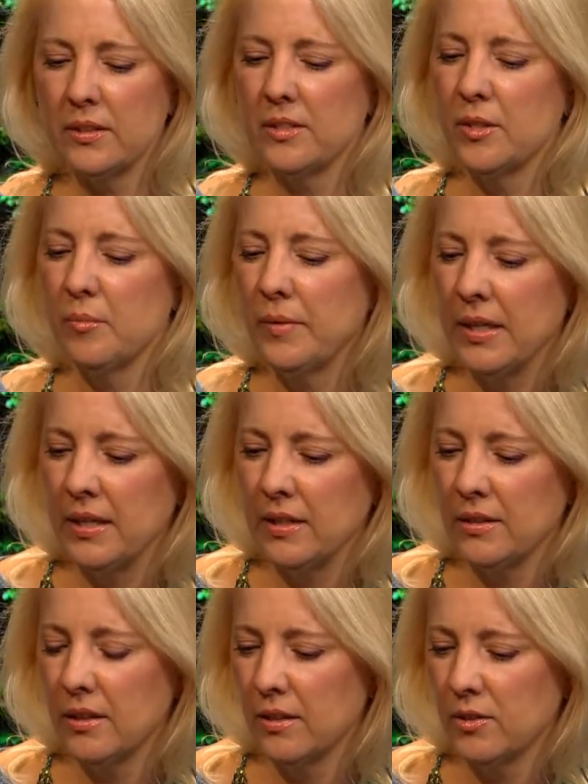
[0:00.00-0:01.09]
does it
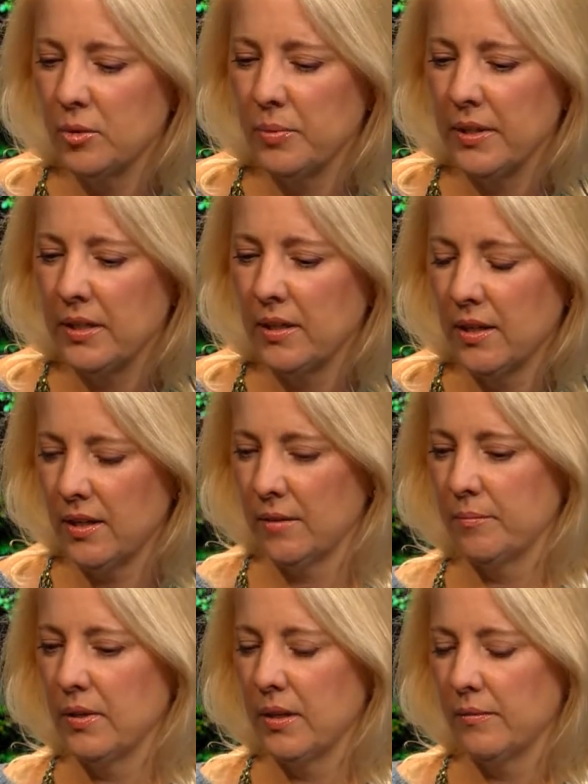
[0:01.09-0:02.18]
mean to be
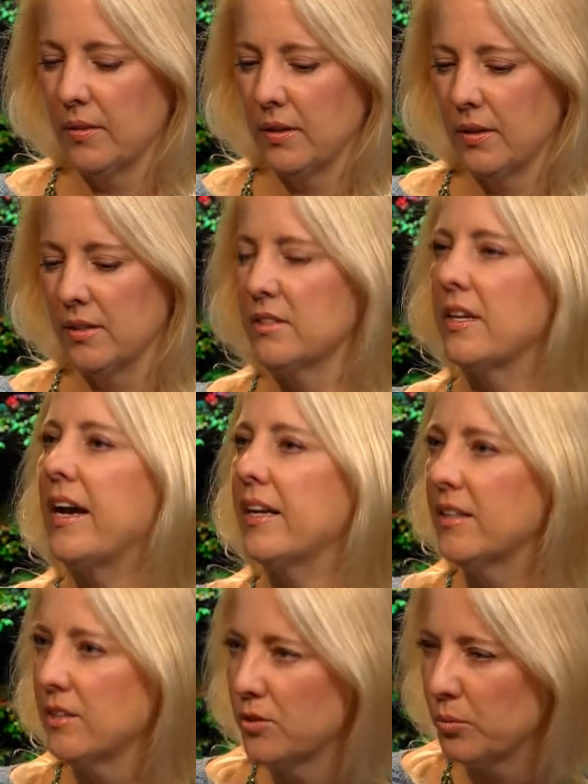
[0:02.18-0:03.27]
a
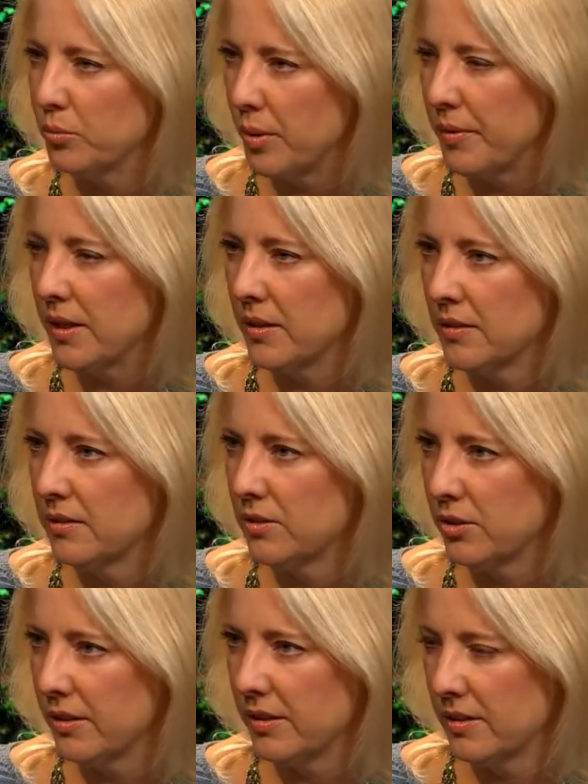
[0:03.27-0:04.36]
Zionist woman
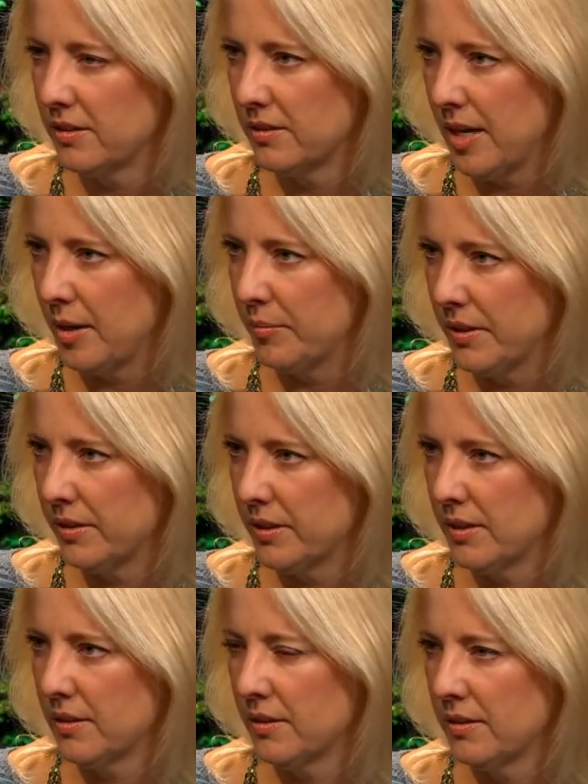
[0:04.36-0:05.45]
during this time period?